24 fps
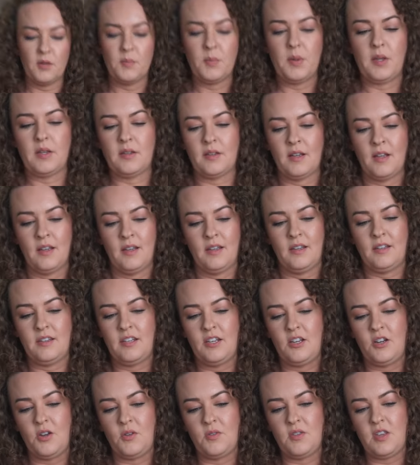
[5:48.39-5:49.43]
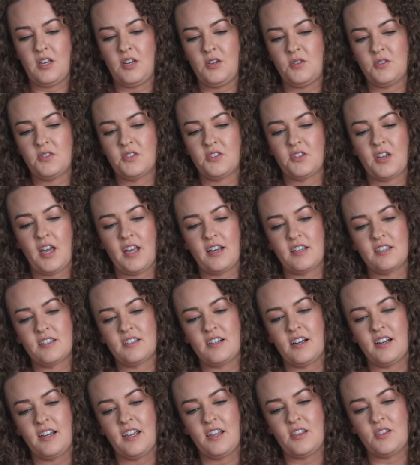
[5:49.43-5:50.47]
but then you kind of
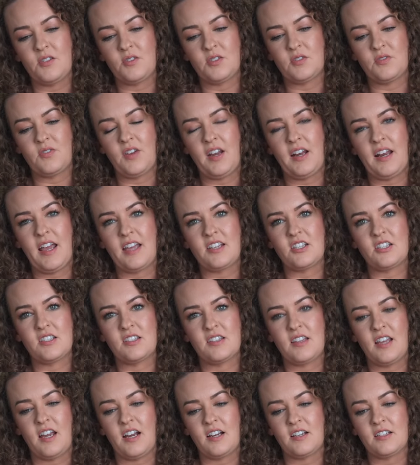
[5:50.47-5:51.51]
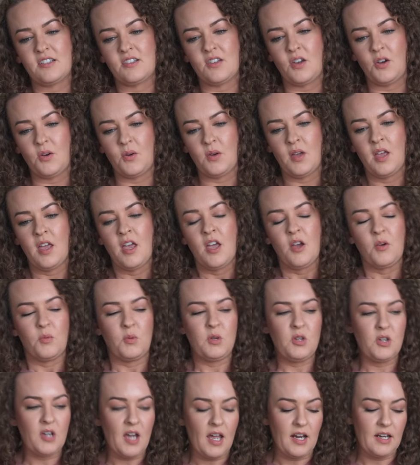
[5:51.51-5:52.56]
start getting those frayed edges there. So
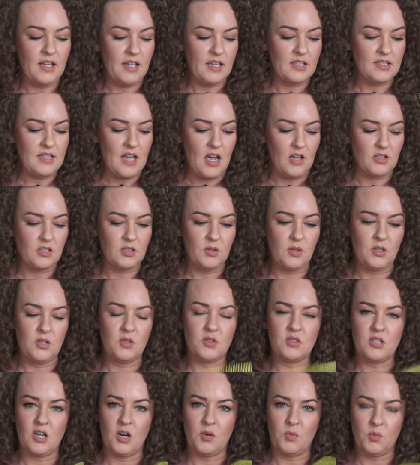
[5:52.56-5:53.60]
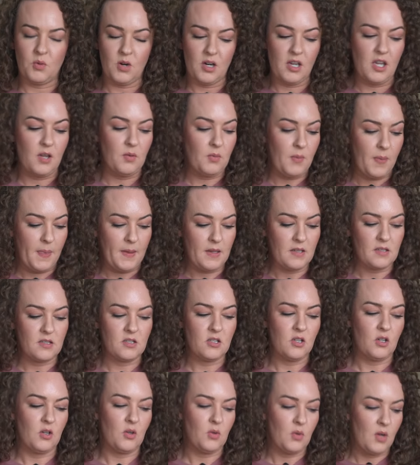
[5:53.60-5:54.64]
when you kind of get down to it and you start working with these
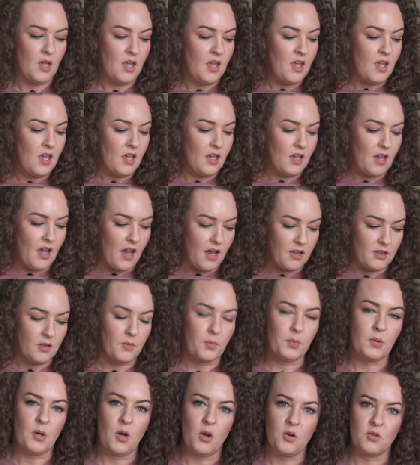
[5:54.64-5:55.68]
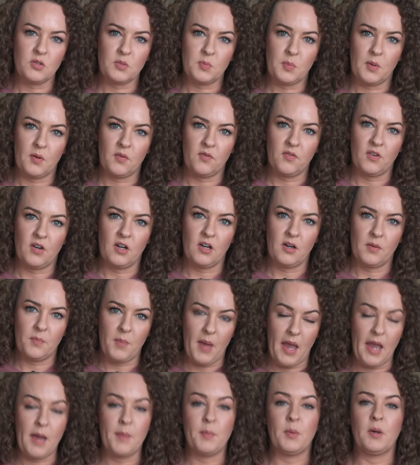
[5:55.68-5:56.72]
two, the pros prefer
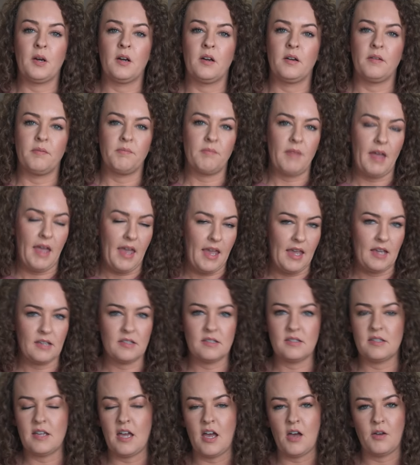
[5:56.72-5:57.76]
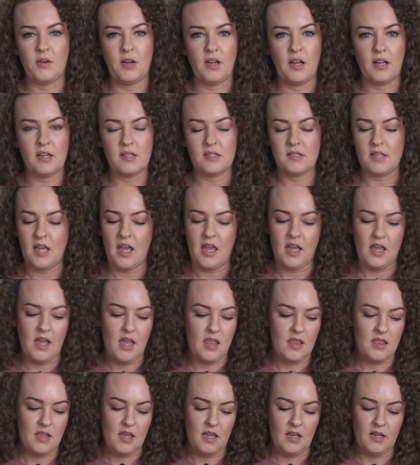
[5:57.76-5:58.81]
paper, hands down, I gotta say,
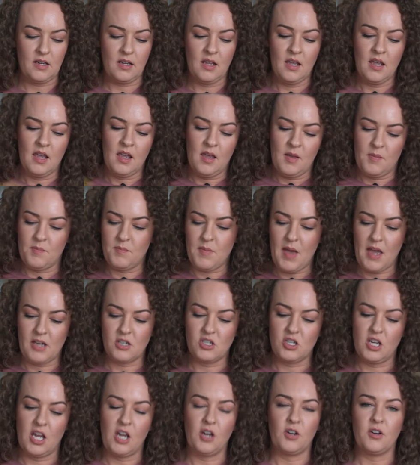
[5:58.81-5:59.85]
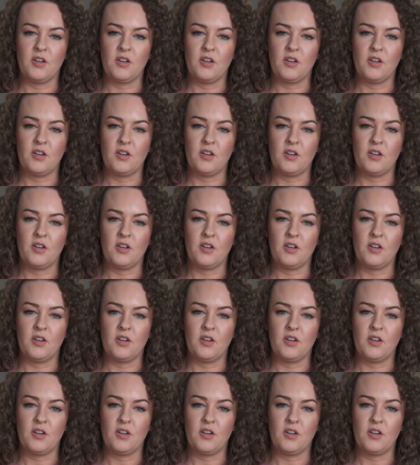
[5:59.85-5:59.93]
and then mesh here